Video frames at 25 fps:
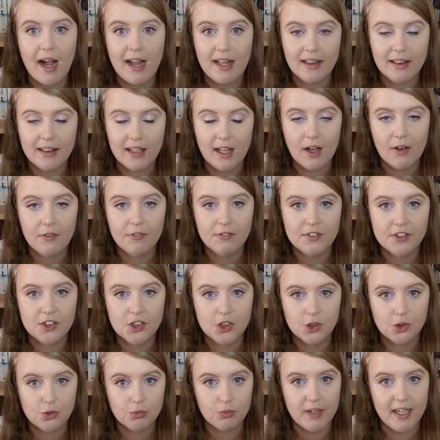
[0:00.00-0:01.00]
I
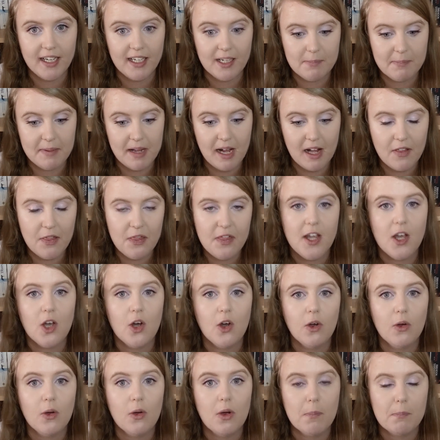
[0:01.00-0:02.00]
loved to read about
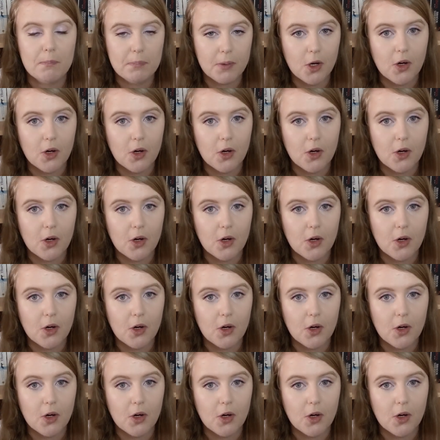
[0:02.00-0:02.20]
Theo,